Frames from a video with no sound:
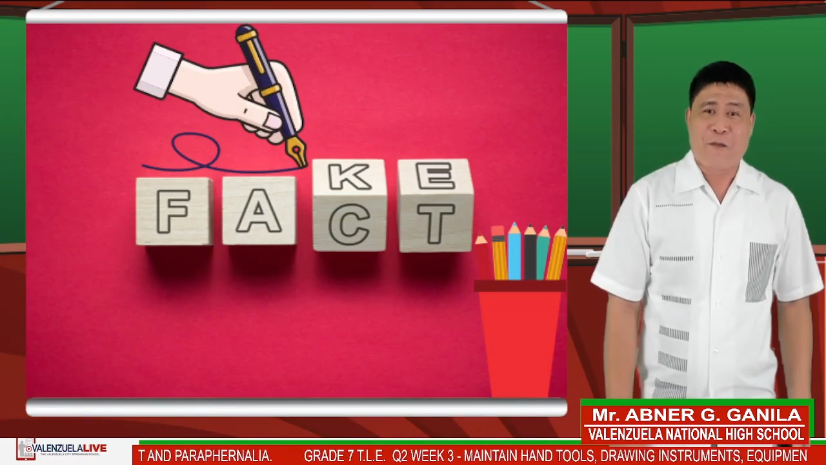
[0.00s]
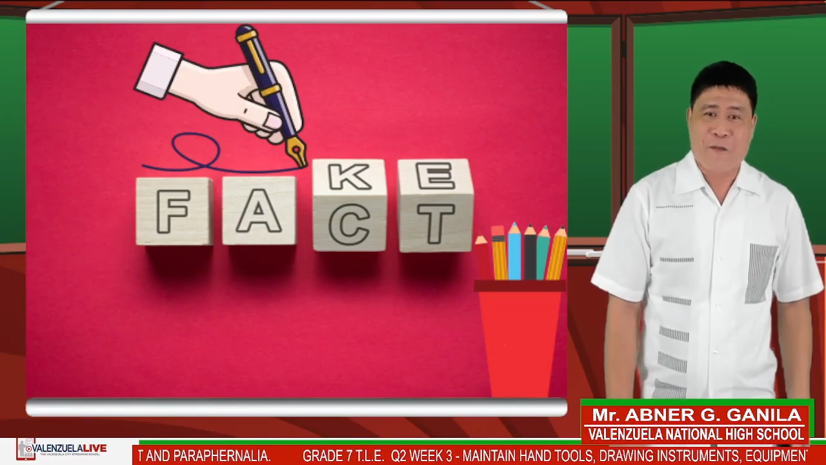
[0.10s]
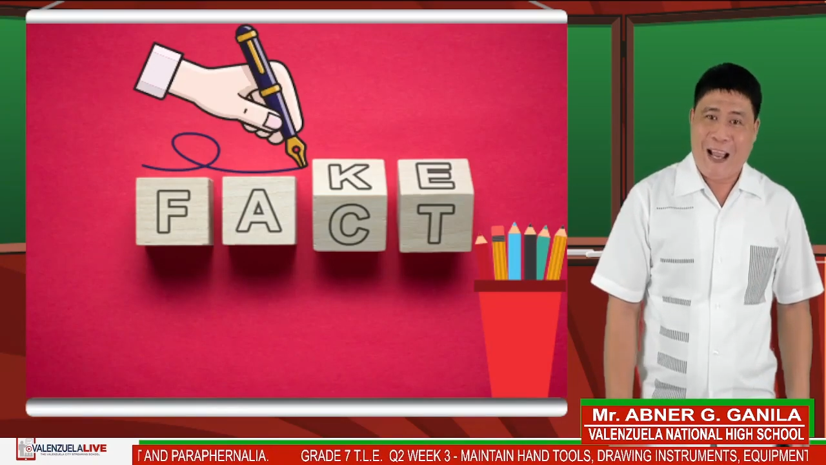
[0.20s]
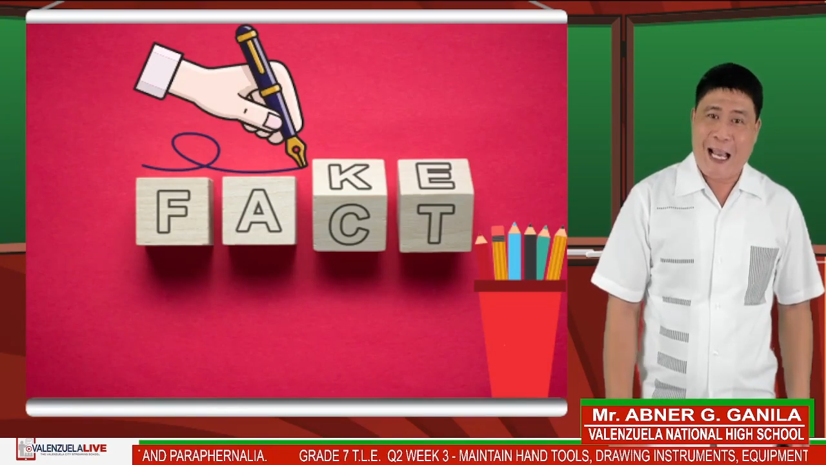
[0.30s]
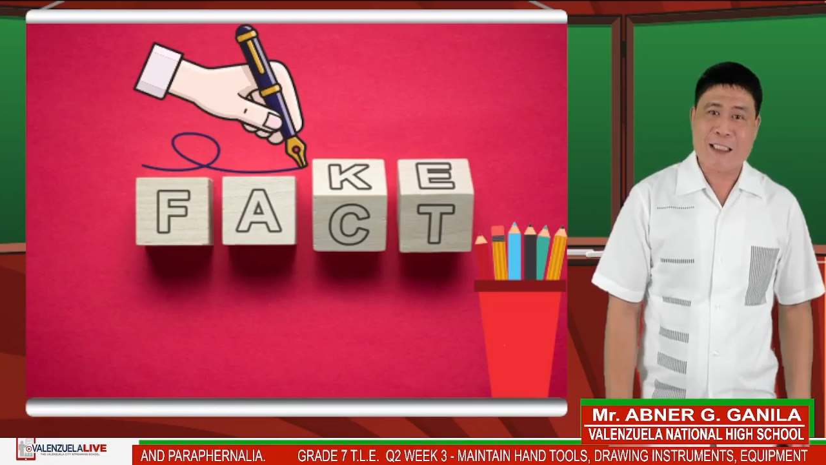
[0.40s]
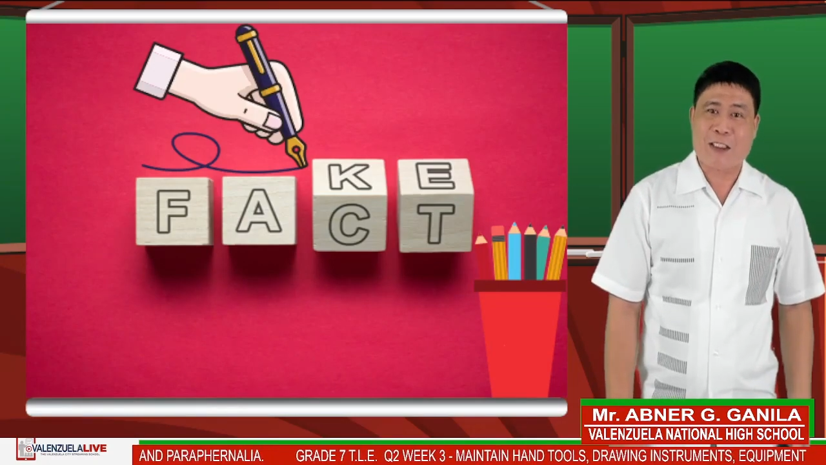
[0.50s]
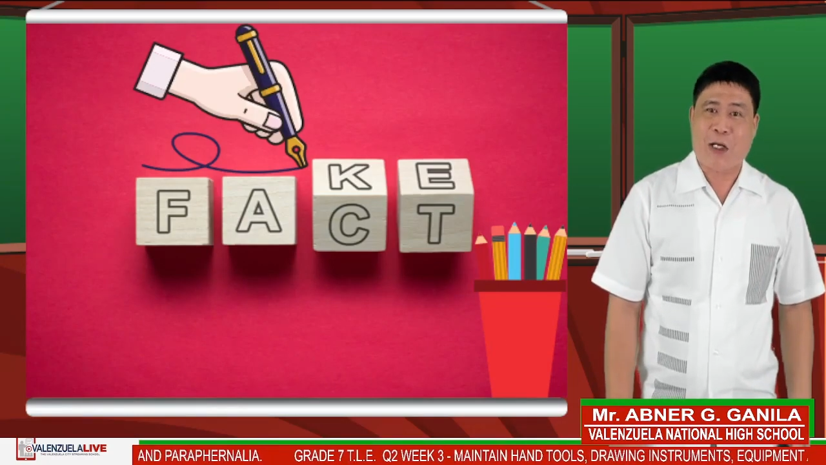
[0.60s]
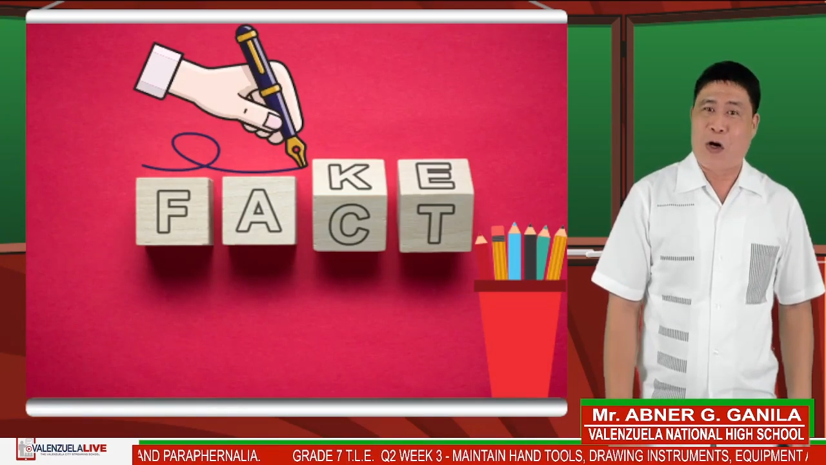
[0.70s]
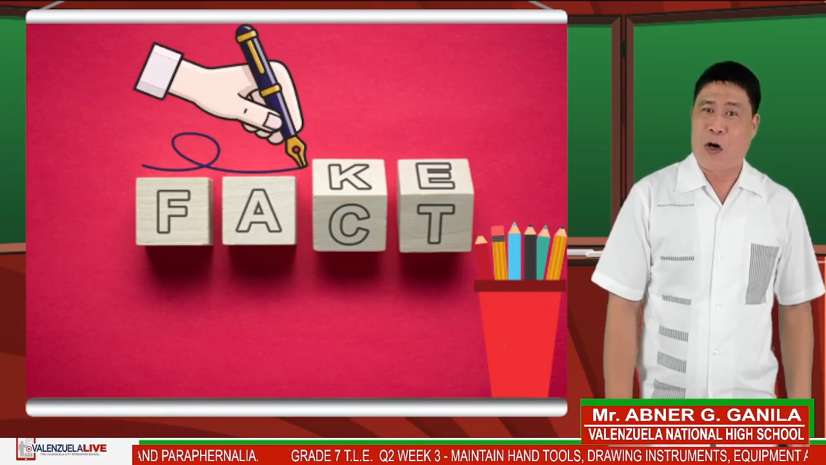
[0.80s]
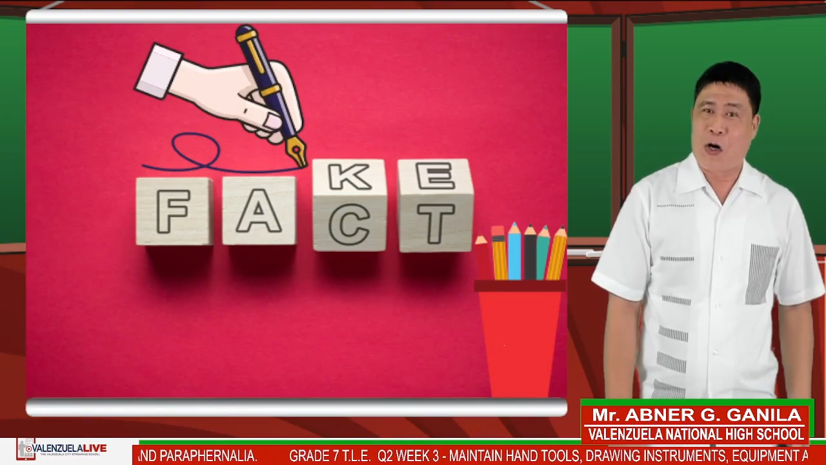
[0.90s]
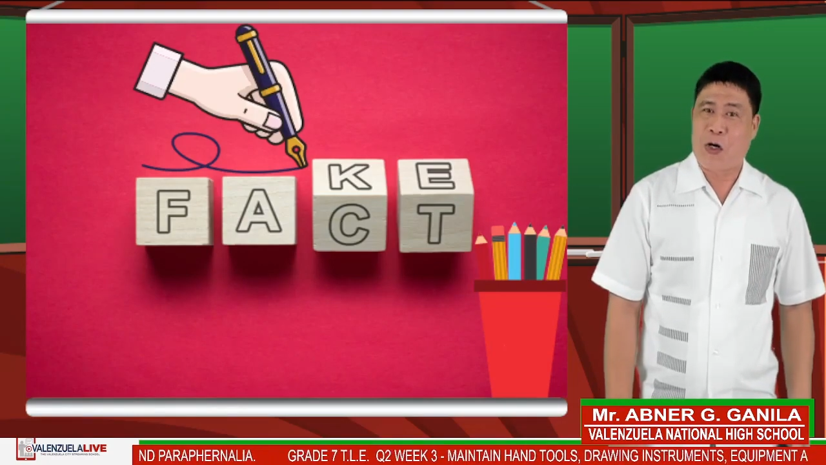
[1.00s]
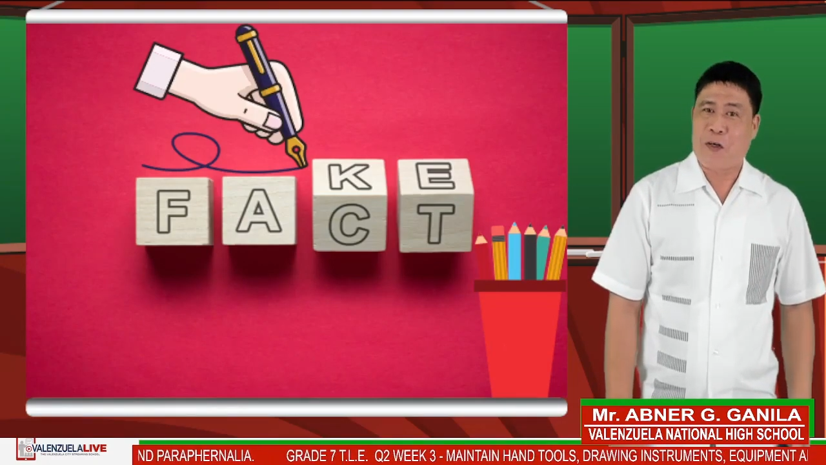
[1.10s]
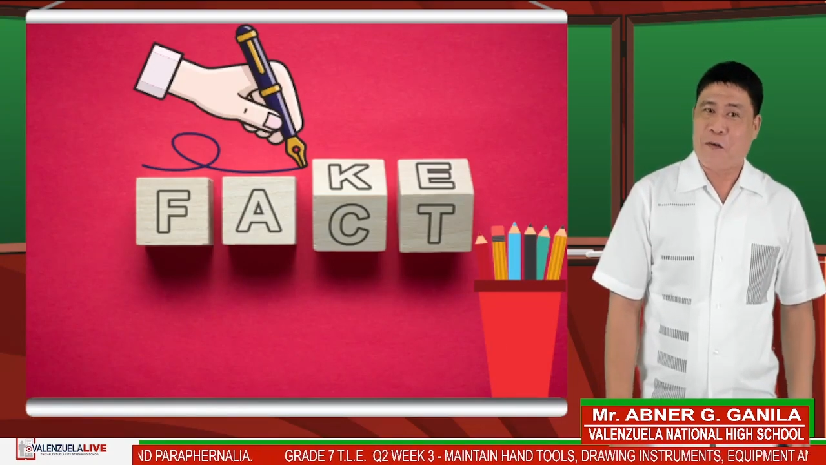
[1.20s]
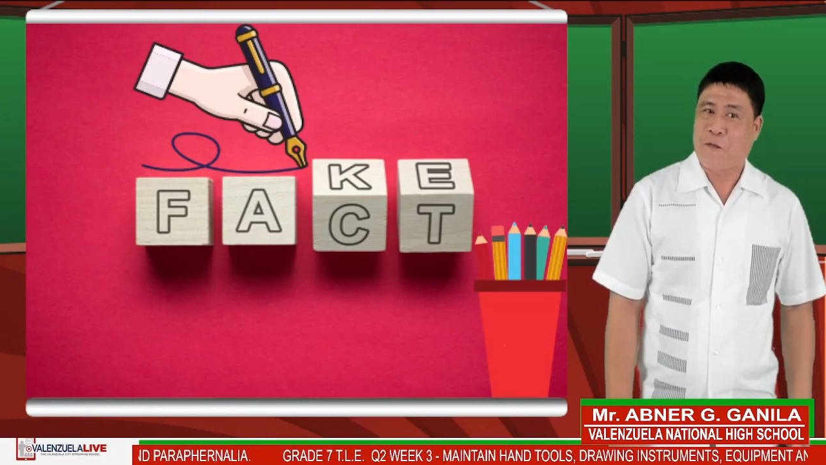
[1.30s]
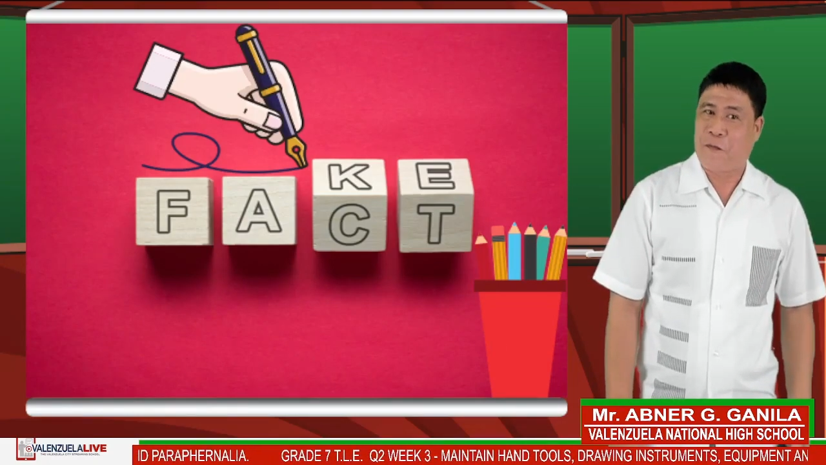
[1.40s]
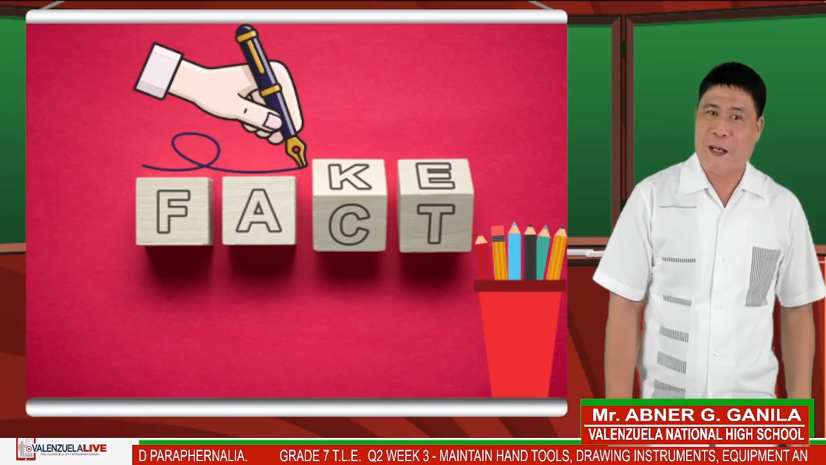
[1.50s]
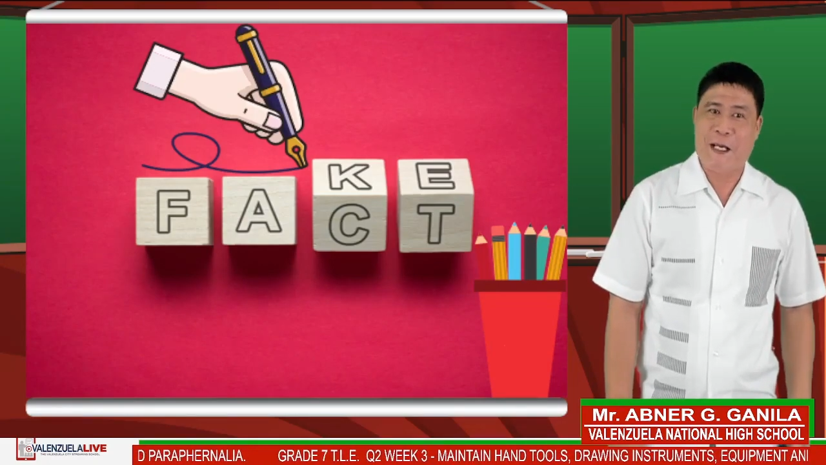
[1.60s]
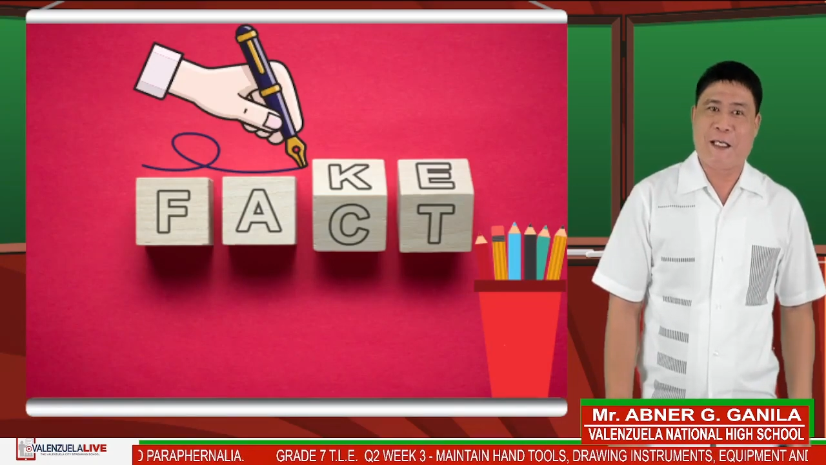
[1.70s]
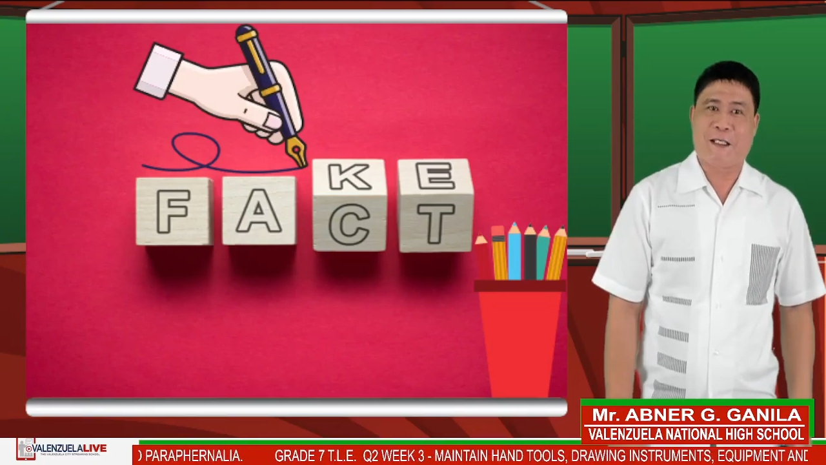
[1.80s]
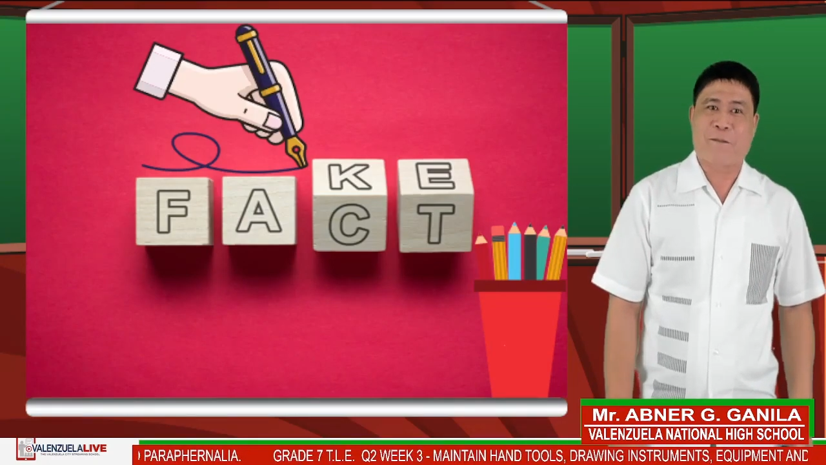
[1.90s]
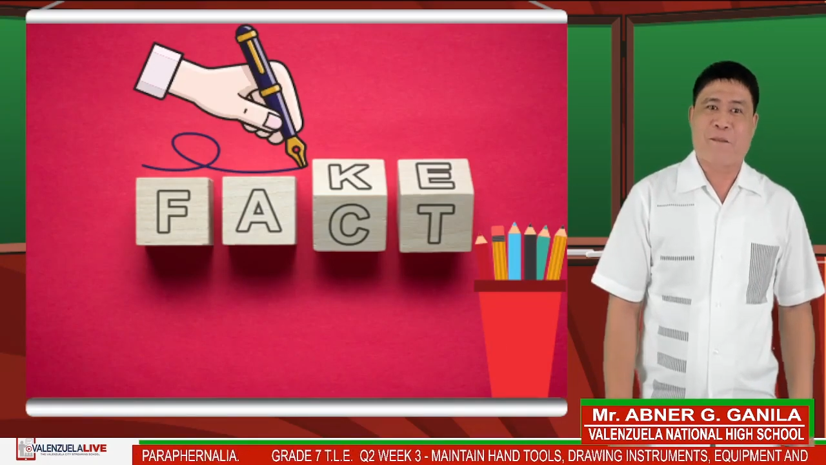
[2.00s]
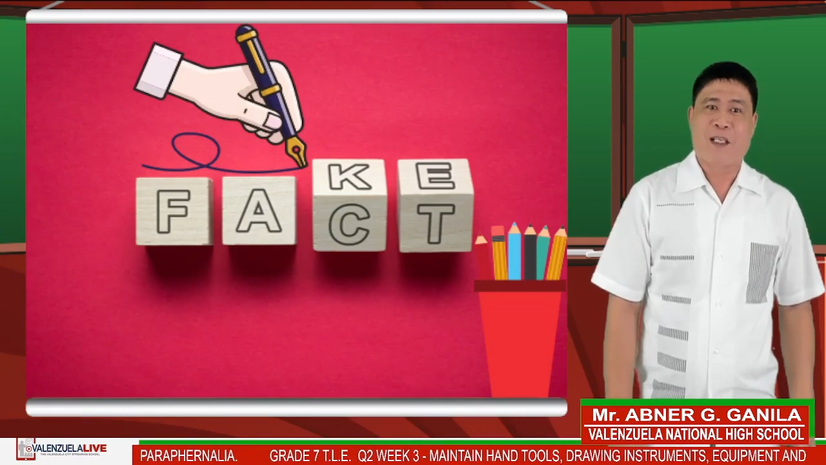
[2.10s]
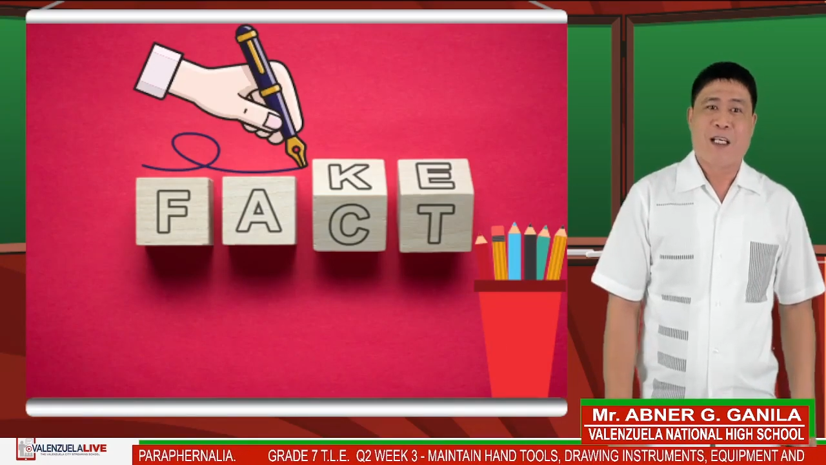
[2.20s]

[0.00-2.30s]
Fact or Fake.